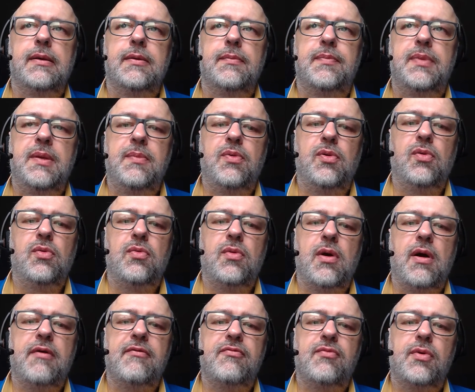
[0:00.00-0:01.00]
people who
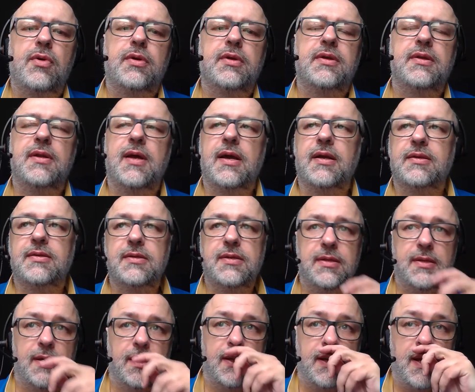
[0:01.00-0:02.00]
have worked in IT,
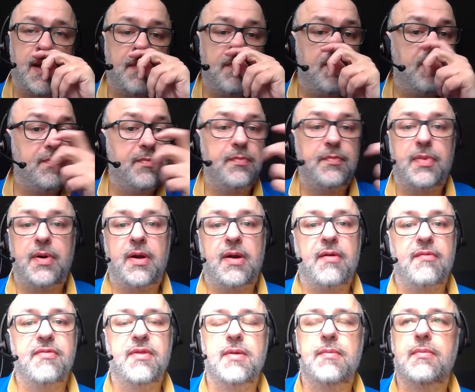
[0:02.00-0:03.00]
and I'm part
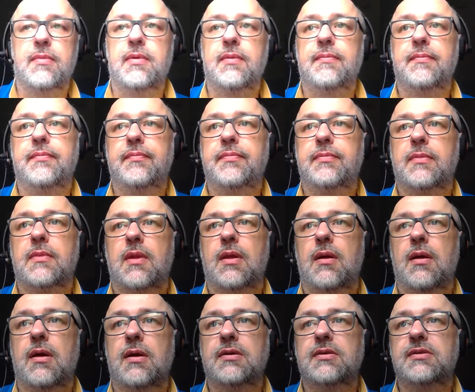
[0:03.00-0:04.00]
of them,
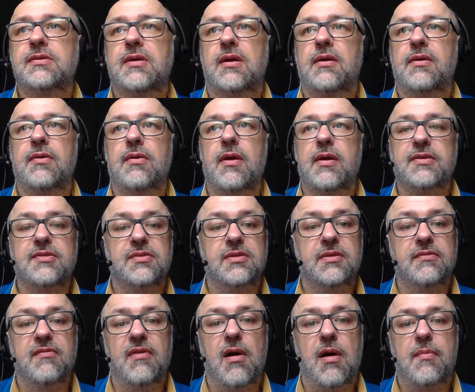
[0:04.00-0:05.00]
I started as a
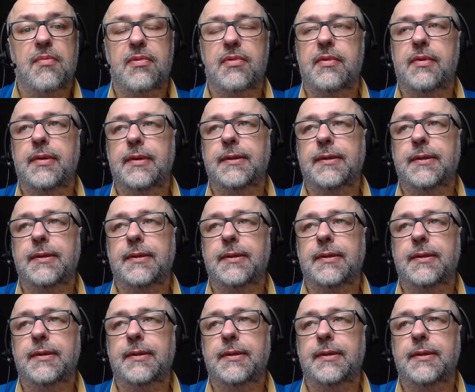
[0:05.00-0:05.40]
developer,